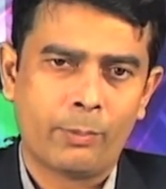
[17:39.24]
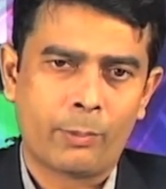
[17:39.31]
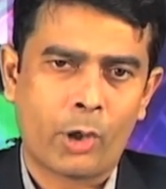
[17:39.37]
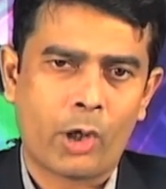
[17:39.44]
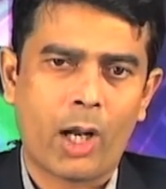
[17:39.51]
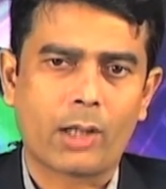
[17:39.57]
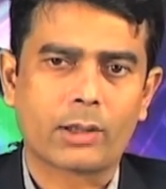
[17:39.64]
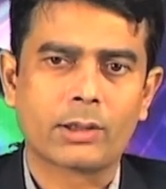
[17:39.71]

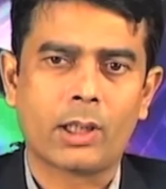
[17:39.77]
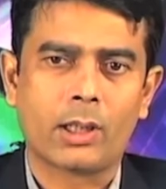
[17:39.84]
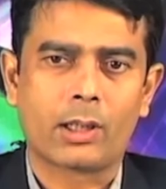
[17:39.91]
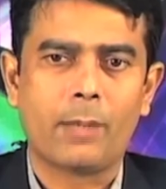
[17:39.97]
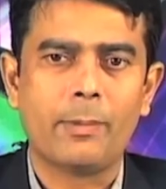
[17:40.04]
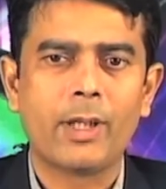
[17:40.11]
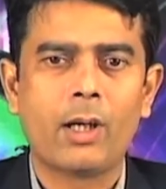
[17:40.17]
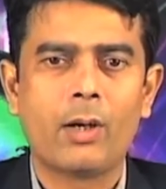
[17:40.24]
products are
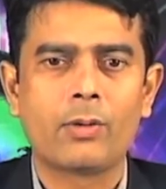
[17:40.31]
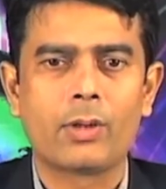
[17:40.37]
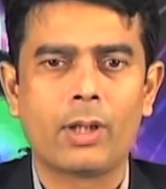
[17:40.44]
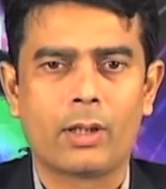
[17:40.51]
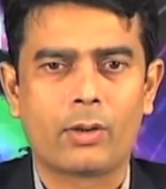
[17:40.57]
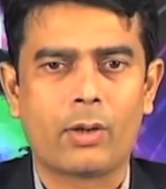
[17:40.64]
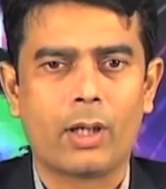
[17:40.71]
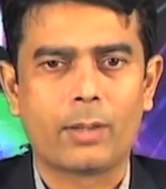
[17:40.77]
coming out,
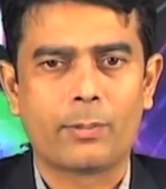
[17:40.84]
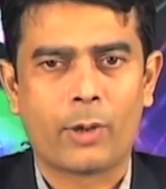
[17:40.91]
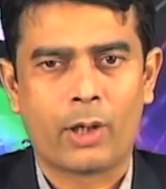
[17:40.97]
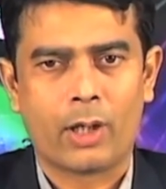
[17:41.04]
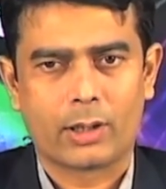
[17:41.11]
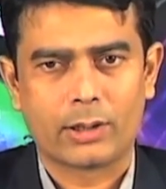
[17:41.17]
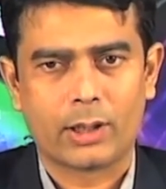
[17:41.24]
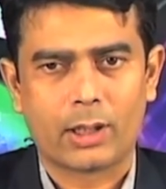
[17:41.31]
electronic
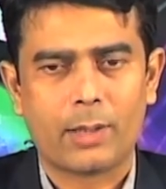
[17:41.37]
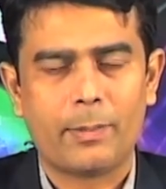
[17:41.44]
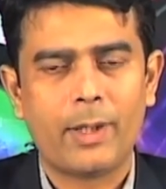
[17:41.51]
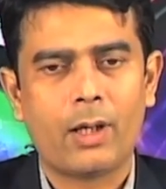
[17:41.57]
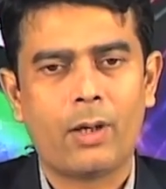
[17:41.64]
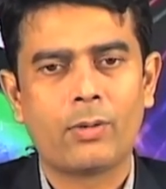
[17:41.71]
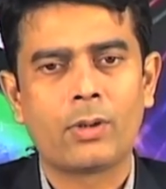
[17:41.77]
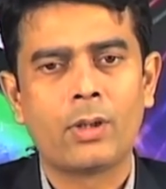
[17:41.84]
products are
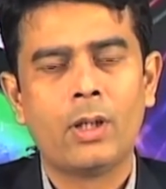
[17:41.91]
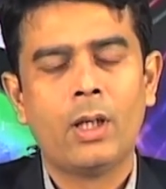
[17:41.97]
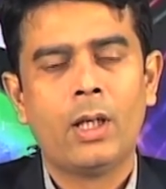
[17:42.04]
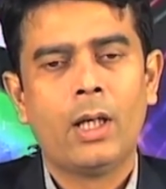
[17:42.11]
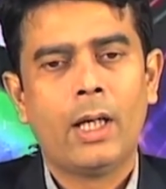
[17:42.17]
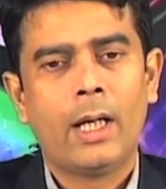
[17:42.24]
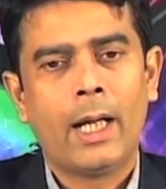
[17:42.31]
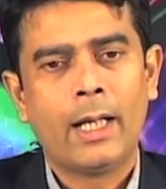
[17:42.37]
coming out,
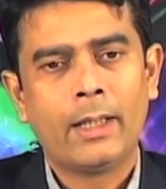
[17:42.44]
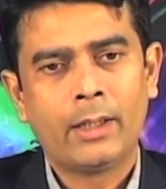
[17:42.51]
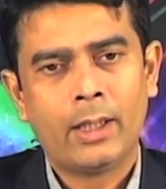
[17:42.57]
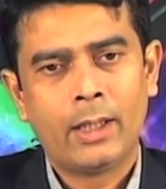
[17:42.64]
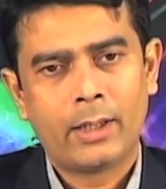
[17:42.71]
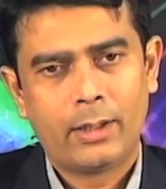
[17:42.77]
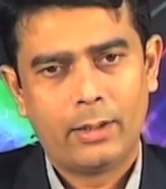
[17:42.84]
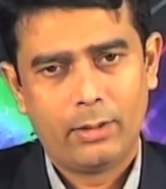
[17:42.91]
and
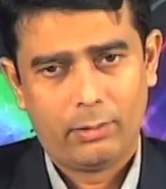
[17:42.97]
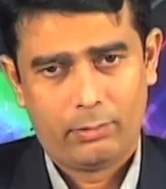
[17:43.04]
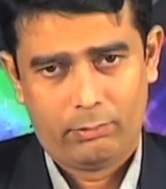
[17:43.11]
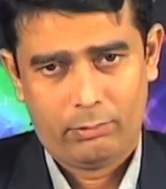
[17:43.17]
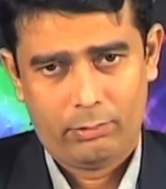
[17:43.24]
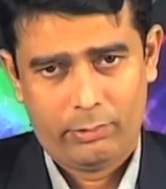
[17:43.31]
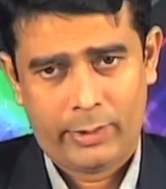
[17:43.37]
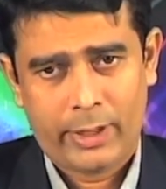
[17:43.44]
the
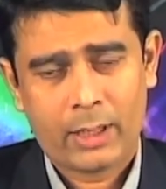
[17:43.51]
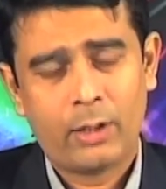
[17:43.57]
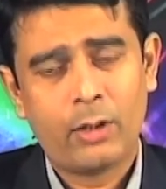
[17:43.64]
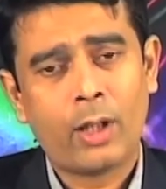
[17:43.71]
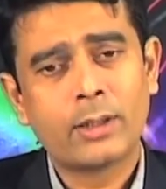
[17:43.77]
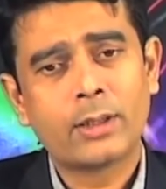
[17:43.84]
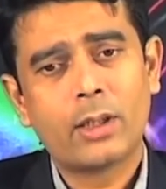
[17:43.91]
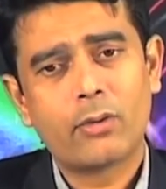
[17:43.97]

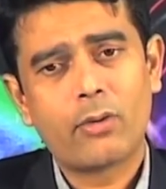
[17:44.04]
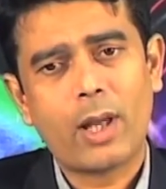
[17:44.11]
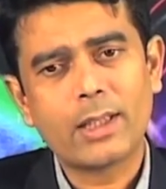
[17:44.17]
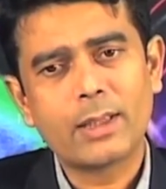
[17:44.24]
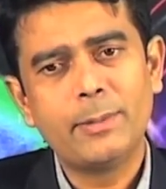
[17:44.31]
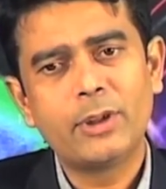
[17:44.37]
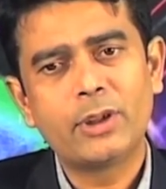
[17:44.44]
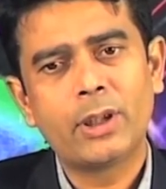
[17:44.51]
technological
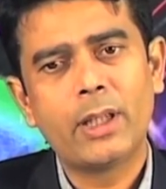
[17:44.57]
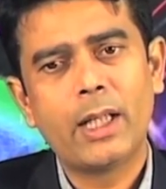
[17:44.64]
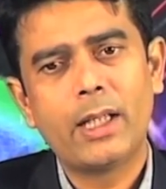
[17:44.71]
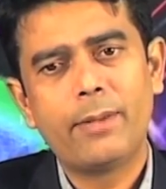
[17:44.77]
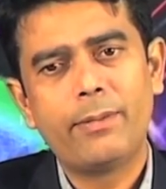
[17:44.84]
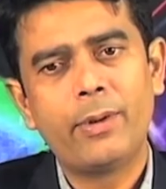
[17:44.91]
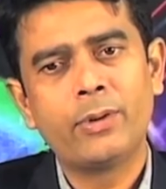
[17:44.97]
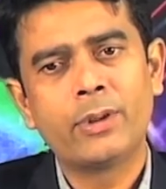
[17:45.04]
transmission and
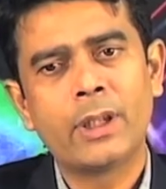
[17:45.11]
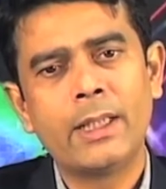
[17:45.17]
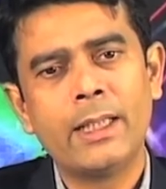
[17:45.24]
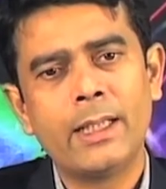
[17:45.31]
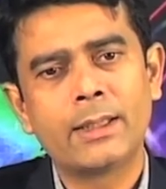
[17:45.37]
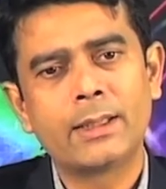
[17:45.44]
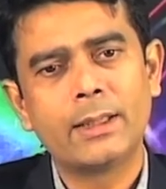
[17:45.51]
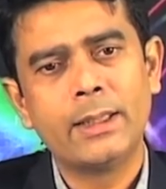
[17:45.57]
diffusion
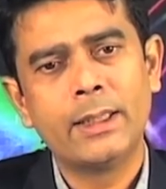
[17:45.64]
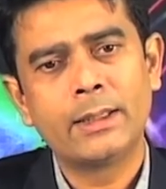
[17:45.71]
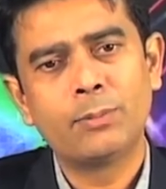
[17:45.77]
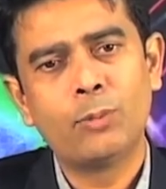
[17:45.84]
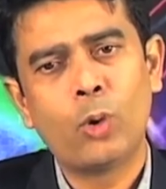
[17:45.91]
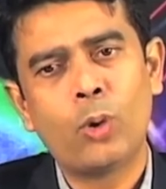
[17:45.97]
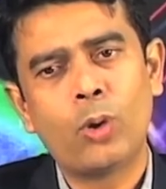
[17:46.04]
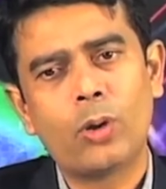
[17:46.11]
is
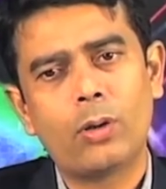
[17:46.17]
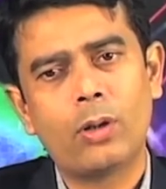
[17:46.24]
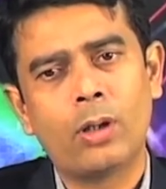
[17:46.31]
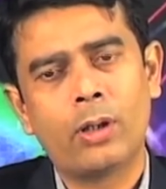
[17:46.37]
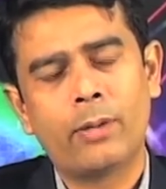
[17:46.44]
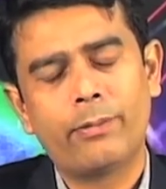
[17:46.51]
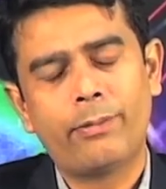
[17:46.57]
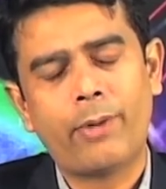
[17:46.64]
more
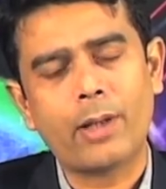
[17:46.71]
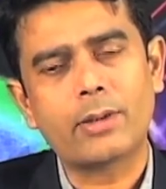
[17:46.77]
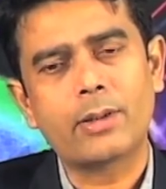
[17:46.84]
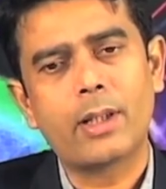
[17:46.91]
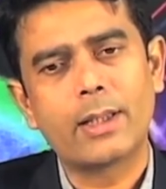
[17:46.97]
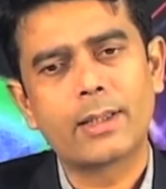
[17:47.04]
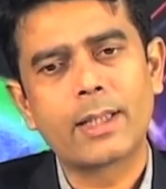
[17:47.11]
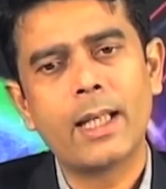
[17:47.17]

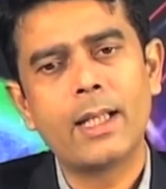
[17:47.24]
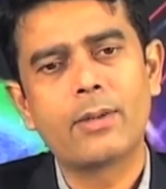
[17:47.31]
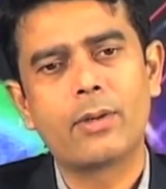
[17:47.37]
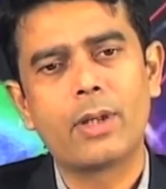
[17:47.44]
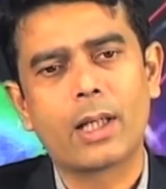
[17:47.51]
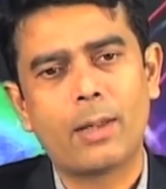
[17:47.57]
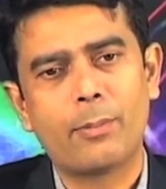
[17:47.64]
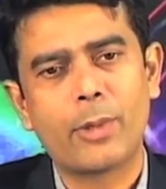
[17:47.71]
faster scale
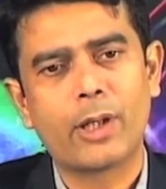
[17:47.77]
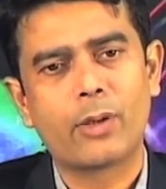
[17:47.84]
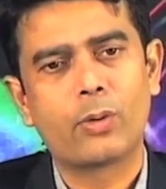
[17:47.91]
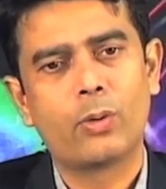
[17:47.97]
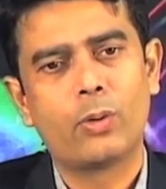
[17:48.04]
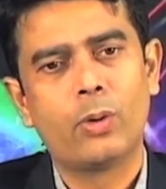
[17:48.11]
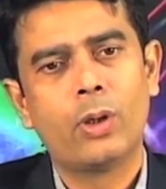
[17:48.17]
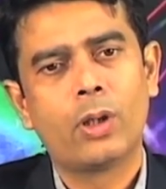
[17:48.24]
today compared
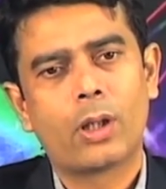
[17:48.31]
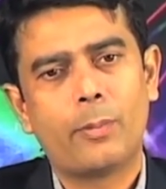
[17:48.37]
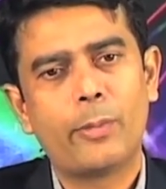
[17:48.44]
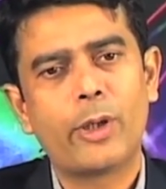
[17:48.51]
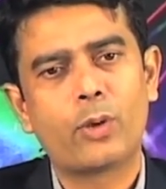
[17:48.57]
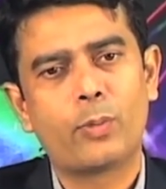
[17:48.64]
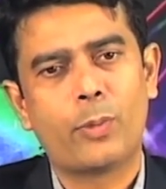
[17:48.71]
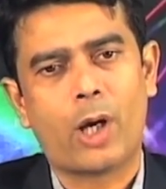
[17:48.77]
to
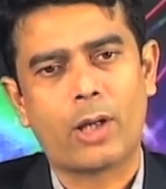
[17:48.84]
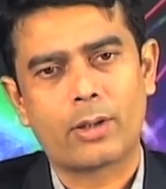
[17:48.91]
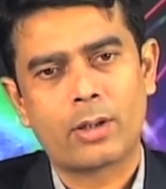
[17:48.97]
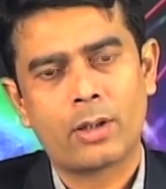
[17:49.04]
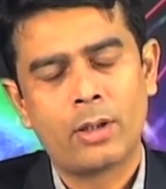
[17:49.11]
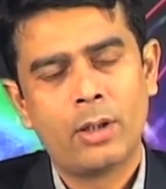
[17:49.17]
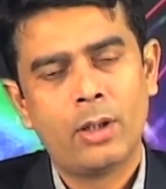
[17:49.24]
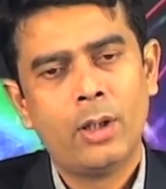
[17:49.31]

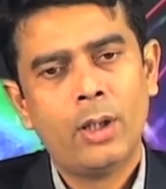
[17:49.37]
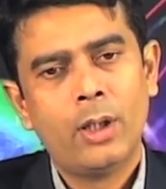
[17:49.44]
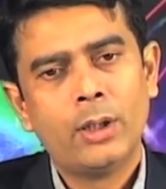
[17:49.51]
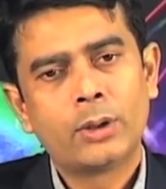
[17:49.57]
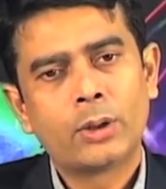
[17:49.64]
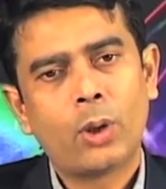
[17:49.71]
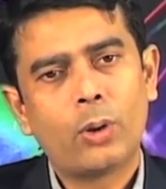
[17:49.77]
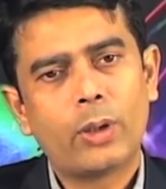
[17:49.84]
past.
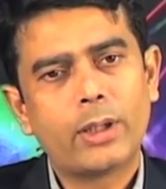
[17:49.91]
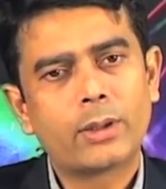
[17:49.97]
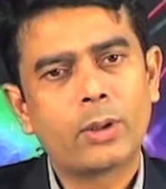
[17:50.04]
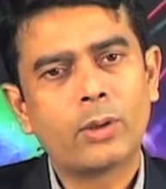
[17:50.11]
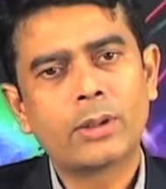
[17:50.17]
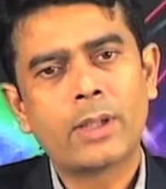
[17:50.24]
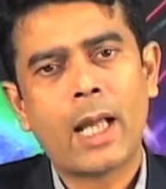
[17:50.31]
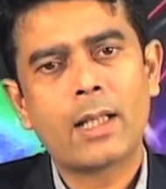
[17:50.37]
So, this
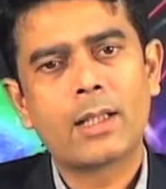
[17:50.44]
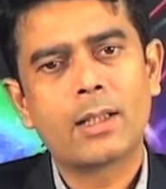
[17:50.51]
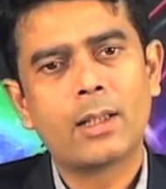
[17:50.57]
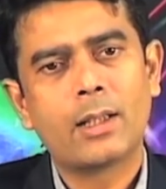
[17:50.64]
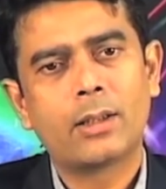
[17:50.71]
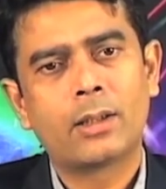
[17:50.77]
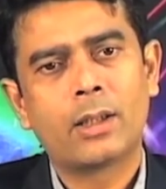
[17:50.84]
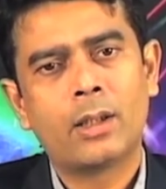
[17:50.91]
shows that
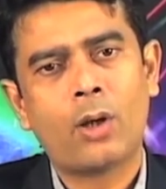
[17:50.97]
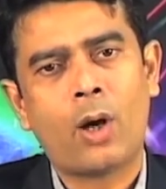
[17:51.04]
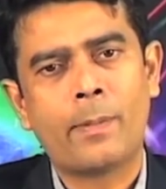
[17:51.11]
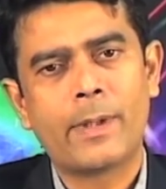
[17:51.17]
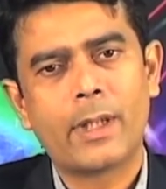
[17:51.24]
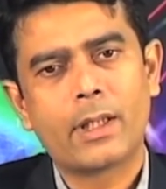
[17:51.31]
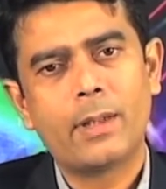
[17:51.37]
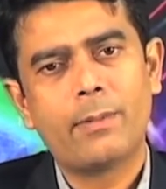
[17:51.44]
the
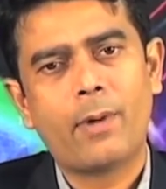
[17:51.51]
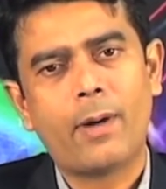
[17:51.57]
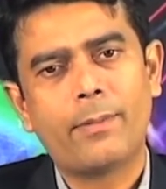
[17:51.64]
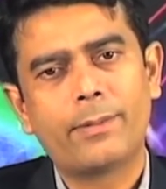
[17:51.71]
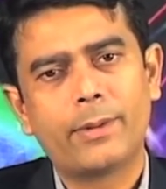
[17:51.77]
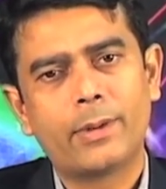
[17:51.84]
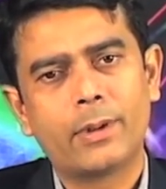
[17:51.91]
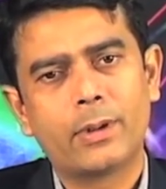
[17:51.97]
objective of